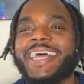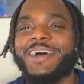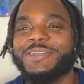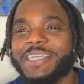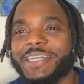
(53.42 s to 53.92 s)

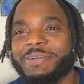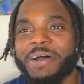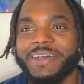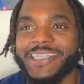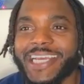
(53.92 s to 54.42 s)
out there
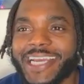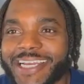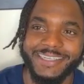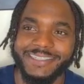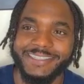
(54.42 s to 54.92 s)
about that.
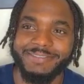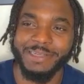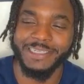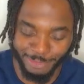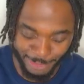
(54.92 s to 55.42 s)
It's
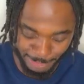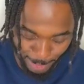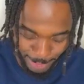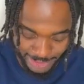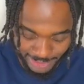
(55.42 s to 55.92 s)
been
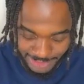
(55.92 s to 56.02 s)
reported,